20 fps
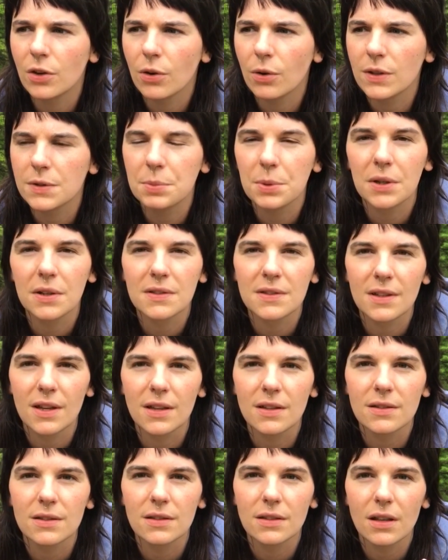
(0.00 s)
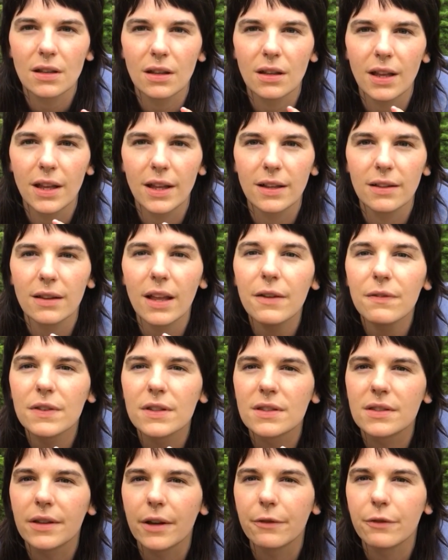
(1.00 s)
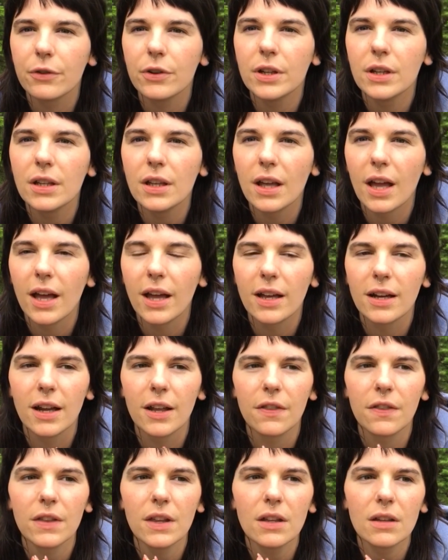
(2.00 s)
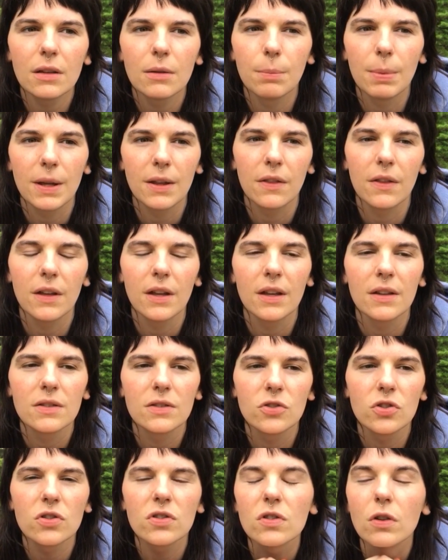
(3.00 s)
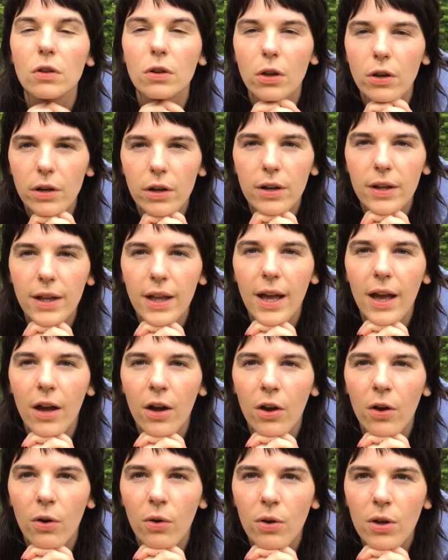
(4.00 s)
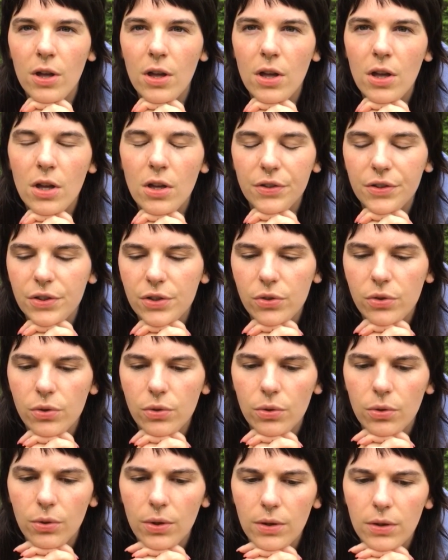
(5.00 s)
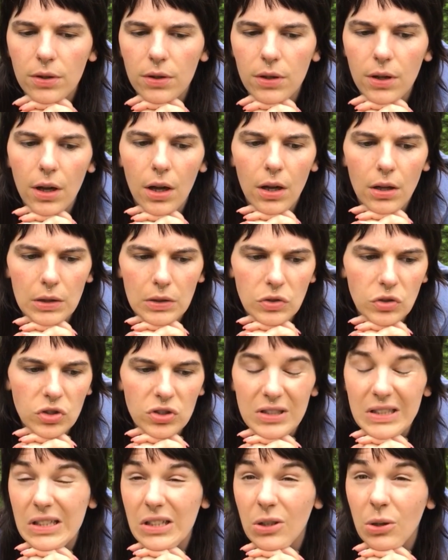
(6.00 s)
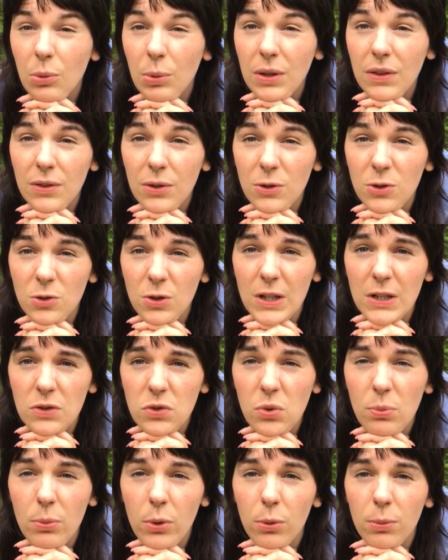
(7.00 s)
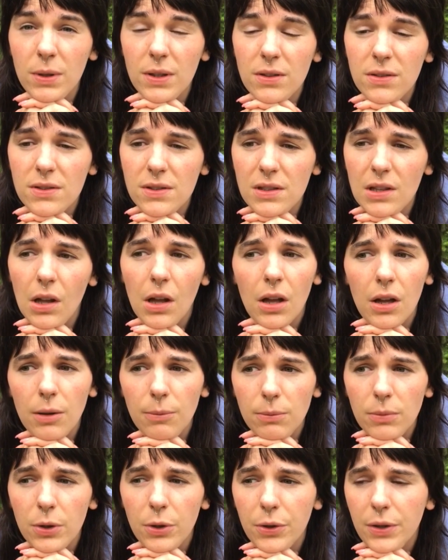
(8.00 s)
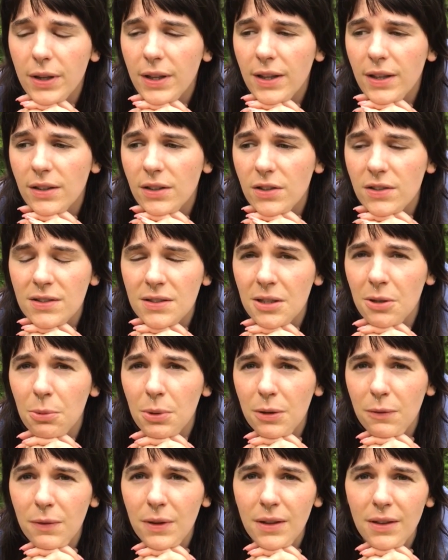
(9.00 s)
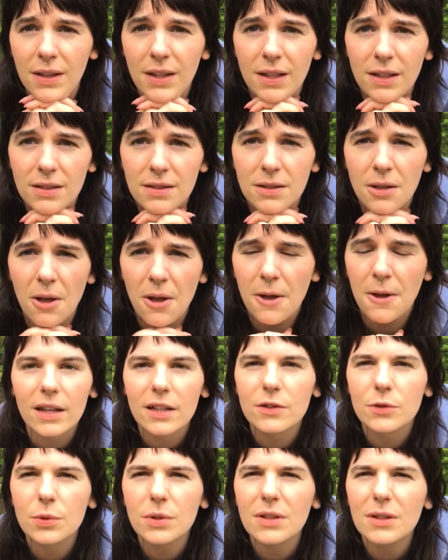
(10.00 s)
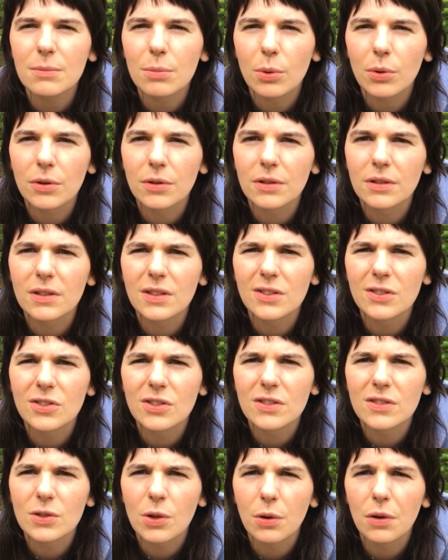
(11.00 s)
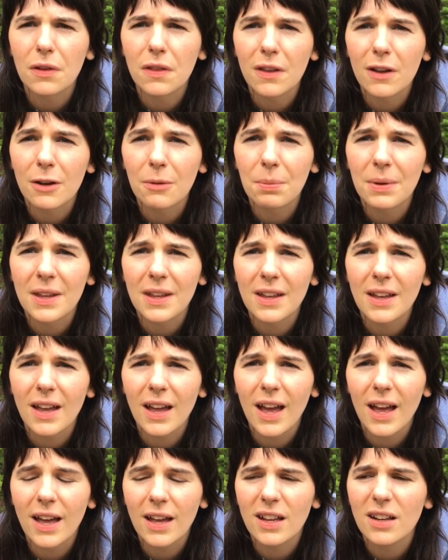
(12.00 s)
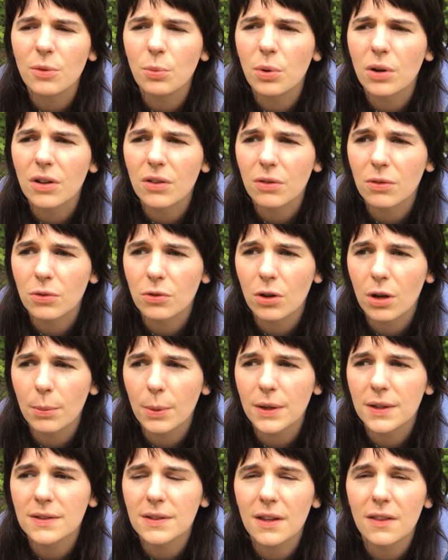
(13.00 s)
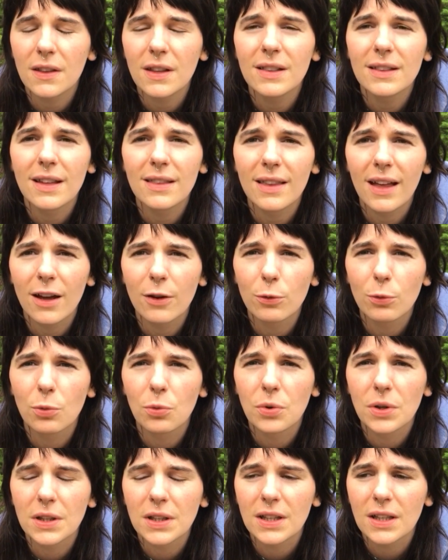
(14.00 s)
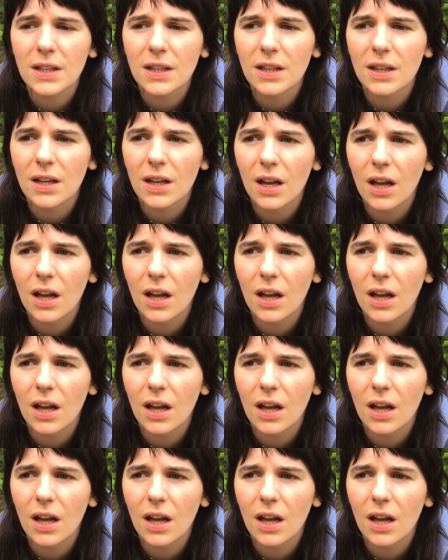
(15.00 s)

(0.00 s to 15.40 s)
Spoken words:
As Buddha says, like, life is suffering, and I think a big thing is just learning how to just deal with those stressful moments, learning to sit with feelings. It's really important to just go to therapy and work through trauma because I think that really